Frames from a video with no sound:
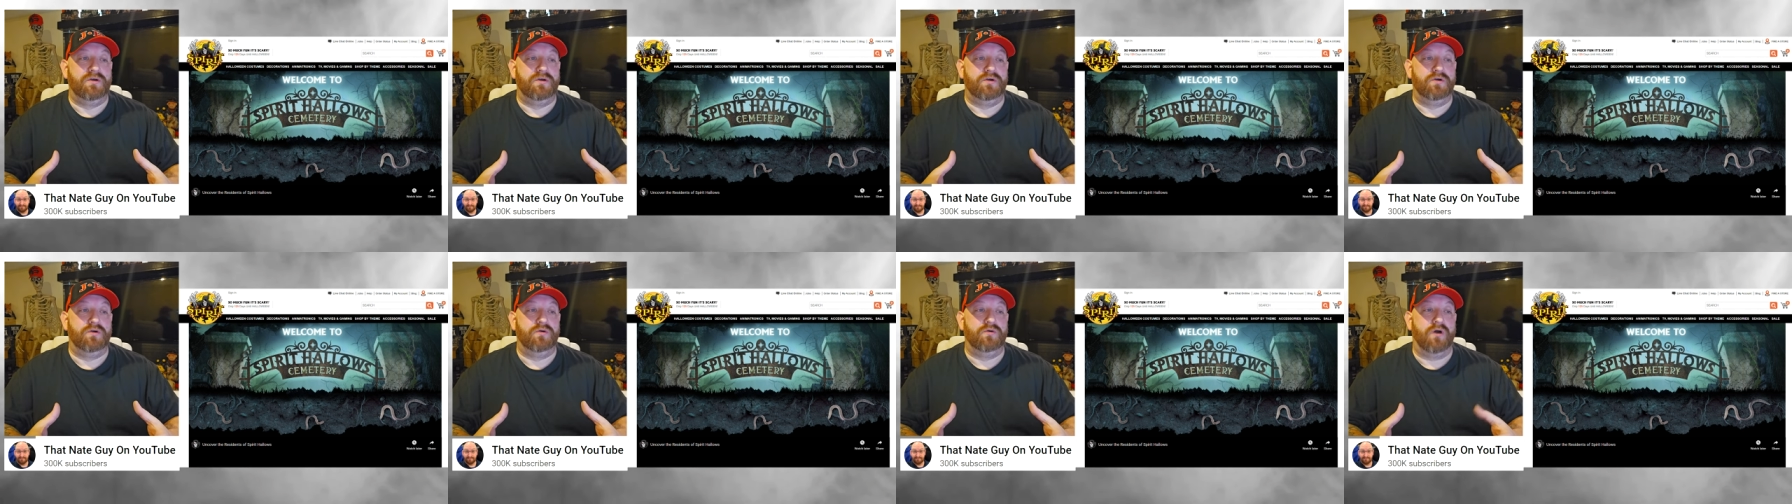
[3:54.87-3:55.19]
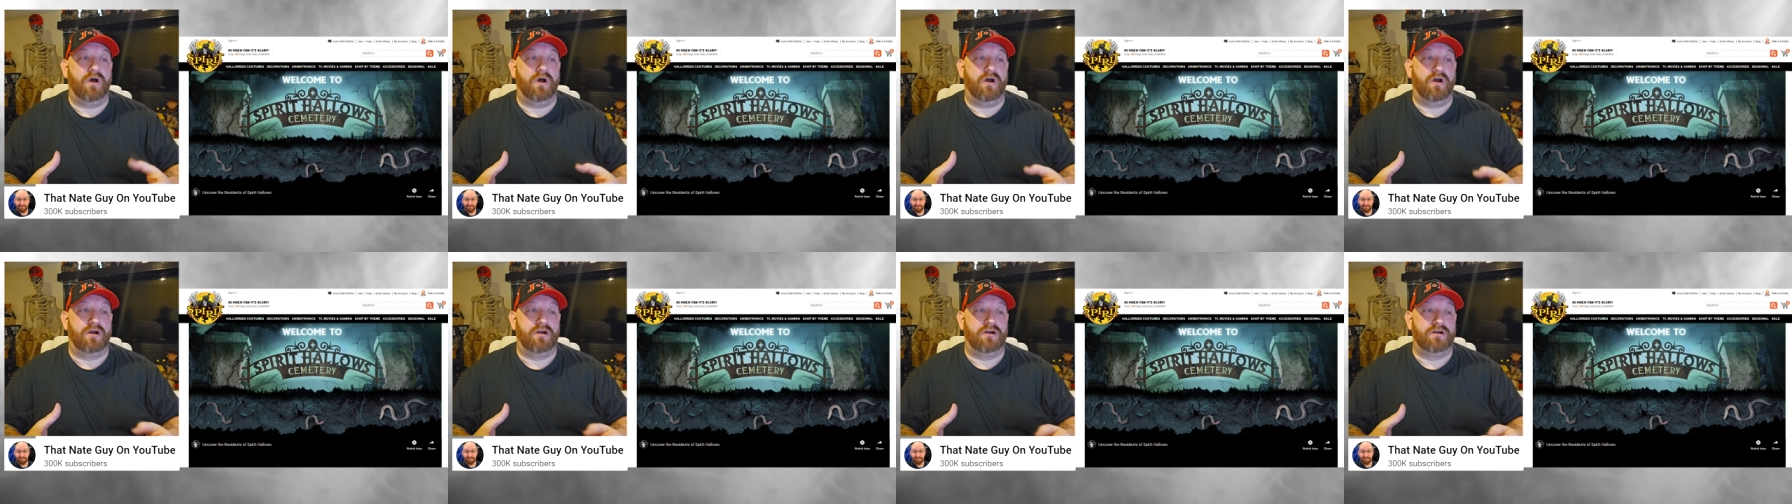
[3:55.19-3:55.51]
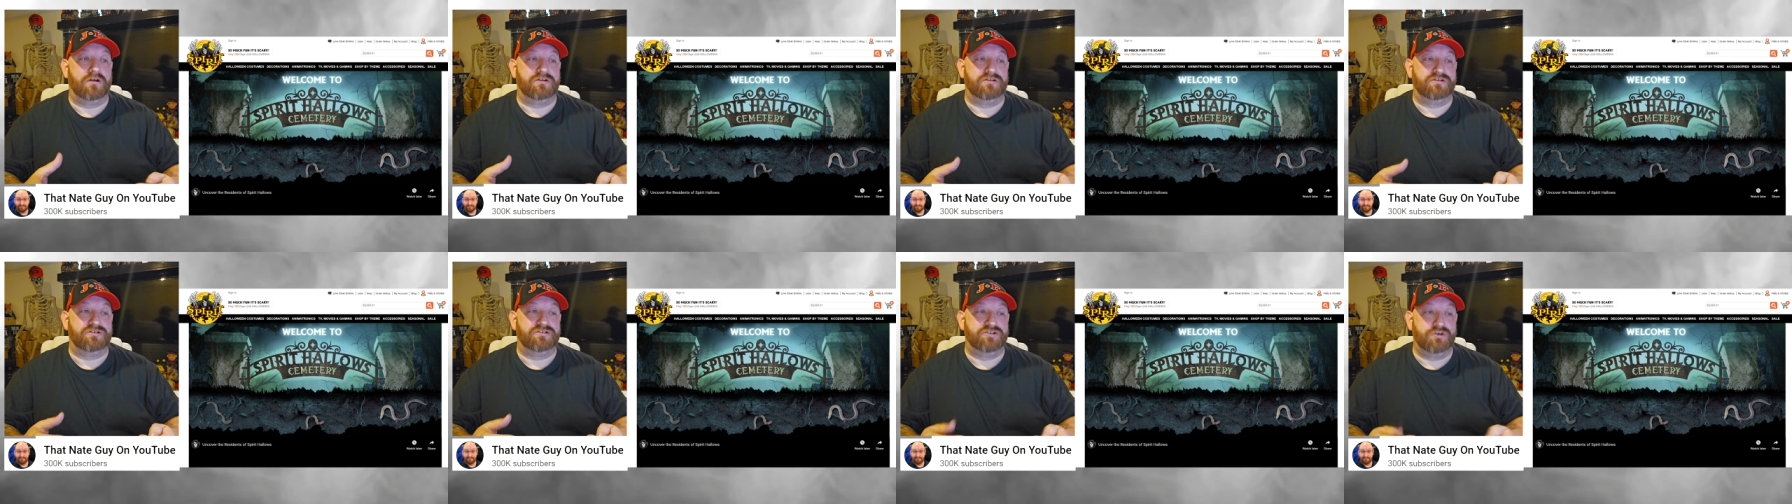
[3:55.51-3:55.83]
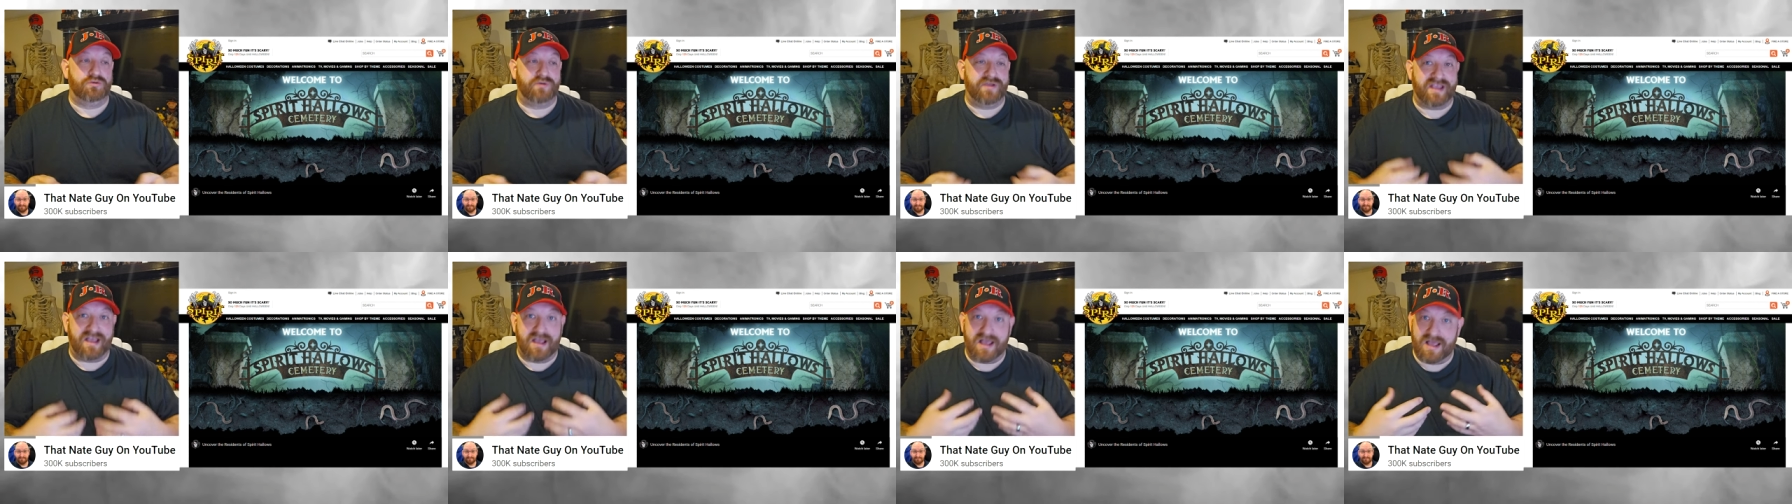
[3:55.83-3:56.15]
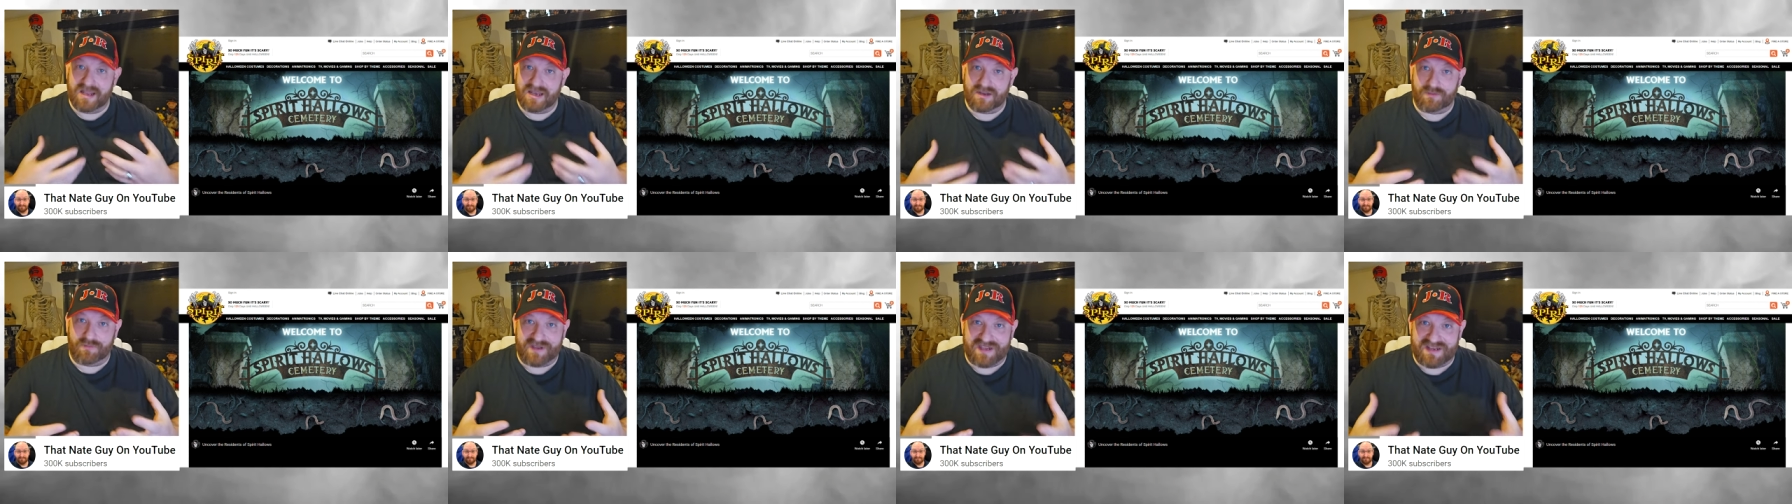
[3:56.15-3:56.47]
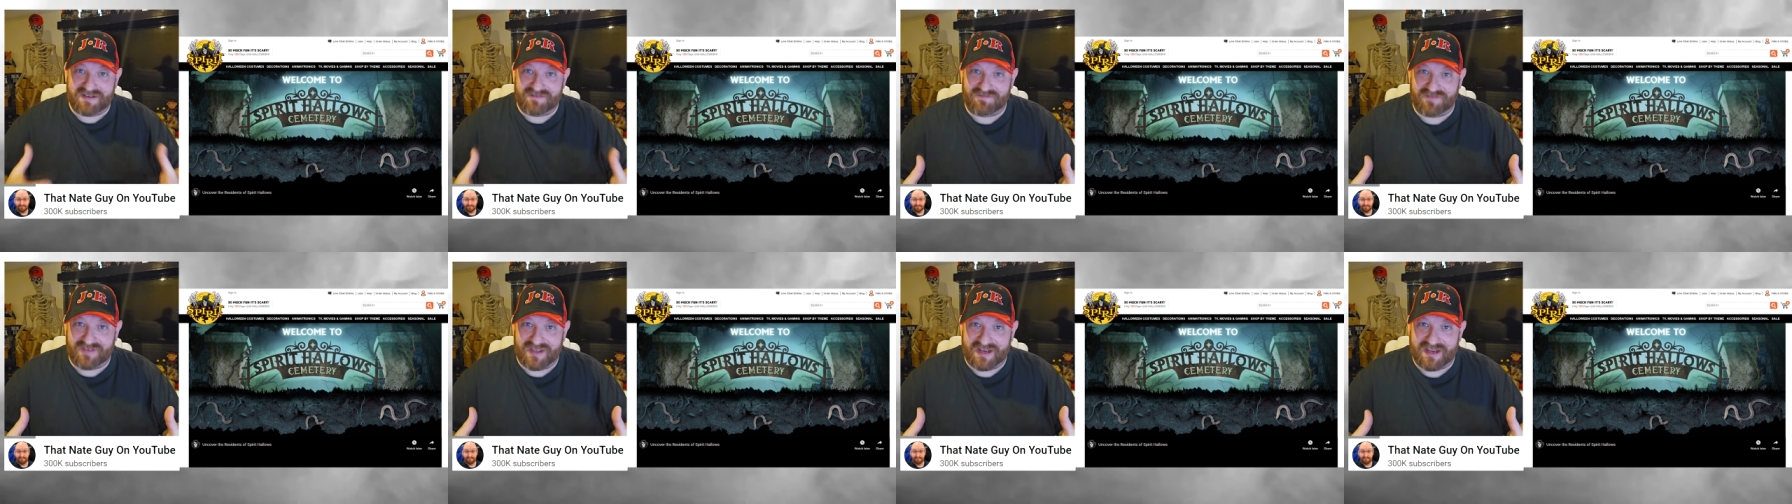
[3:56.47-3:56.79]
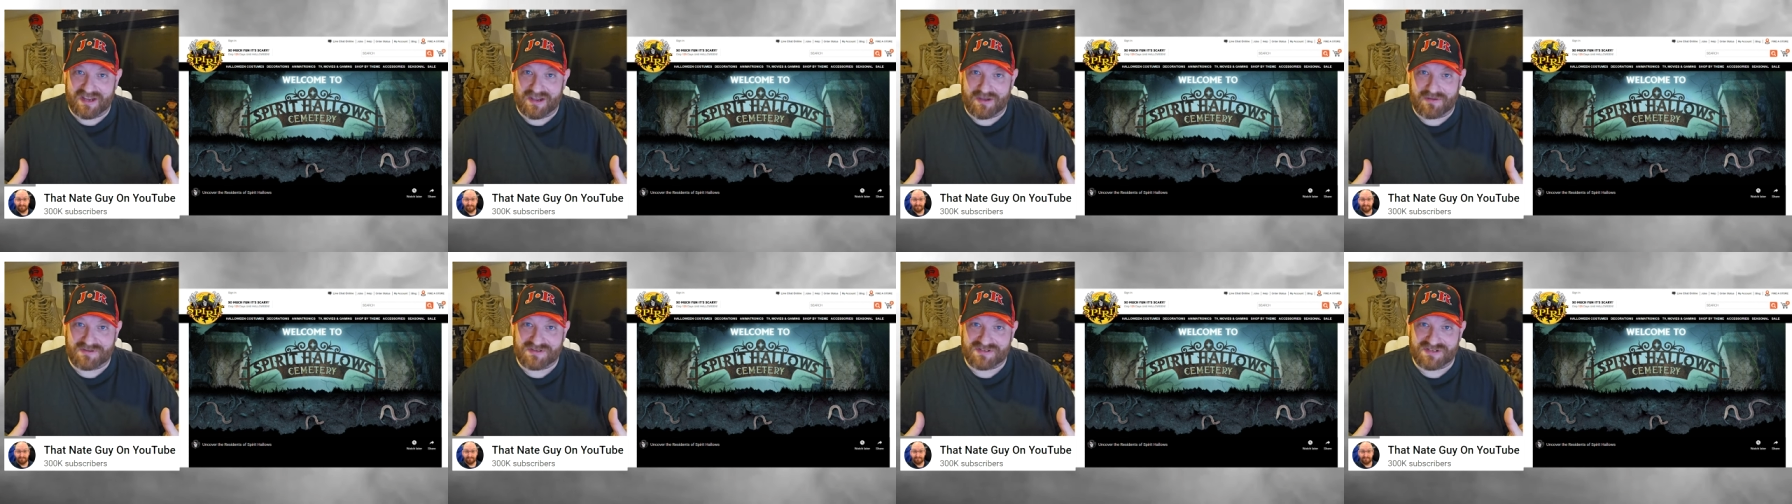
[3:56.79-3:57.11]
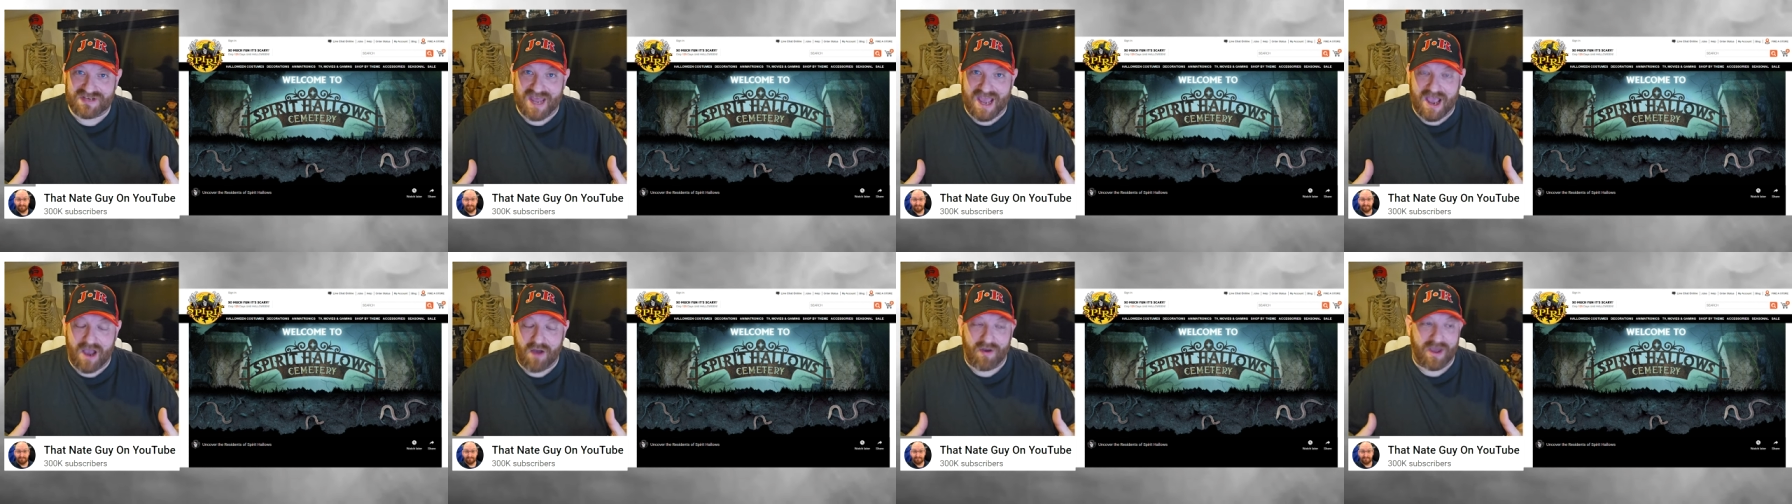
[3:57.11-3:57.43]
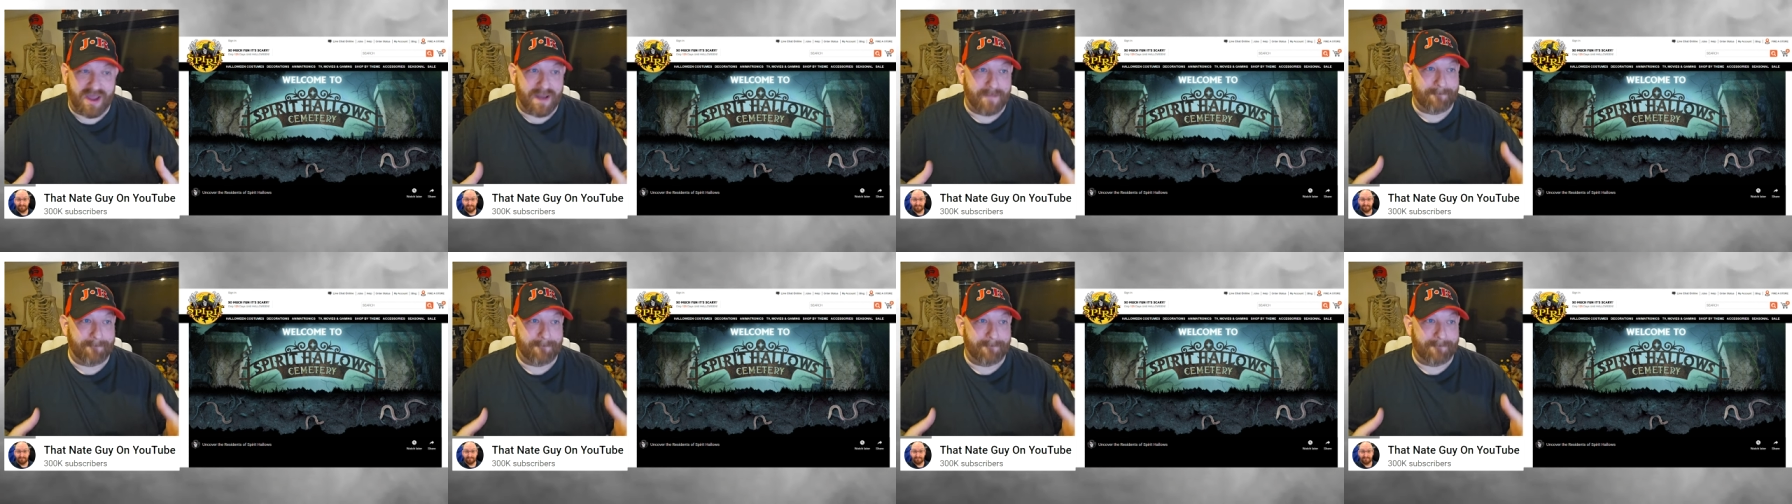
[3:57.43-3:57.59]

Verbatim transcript: who are doing Halloween videos now,